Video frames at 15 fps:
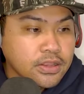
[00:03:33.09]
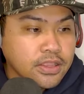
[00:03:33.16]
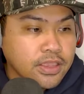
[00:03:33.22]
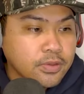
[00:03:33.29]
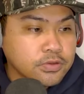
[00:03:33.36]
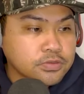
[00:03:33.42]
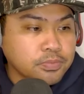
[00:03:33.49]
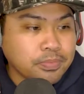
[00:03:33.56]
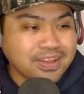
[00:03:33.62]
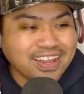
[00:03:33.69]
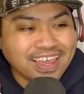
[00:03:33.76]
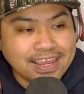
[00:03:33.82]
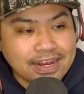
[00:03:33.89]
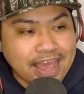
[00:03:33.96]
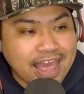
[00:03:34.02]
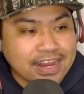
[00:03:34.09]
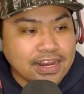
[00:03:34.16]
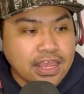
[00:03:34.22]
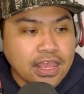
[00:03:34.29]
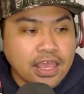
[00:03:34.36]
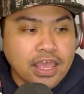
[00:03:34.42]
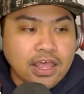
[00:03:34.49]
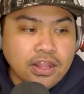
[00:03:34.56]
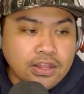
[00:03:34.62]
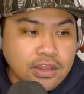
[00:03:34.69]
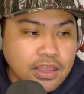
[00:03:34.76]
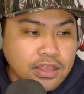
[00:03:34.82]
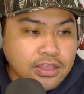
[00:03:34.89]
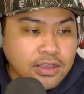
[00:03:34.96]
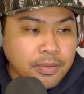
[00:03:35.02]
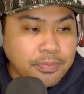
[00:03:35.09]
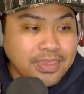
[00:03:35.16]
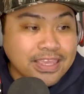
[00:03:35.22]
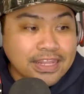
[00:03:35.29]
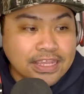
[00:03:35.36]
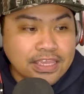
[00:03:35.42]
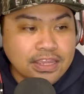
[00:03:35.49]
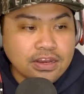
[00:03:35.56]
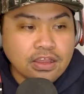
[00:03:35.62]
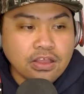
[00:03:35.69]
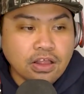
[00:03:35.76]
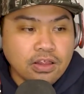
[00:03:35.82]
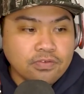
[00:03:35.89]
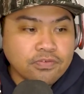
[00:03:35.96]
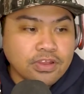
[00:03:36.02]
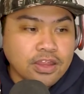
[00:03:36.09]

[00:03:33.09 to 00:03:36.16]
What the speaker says: It was played at El Chameleon Golf